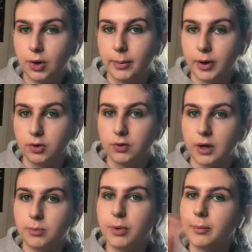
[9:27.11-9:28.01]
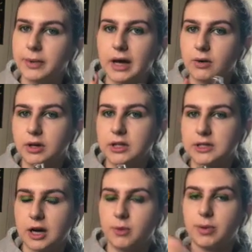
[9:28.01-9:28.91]
but you like pumping out an
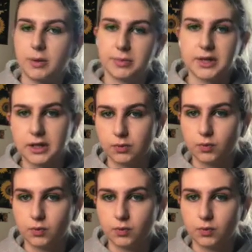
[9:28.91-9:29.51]
entire pump and then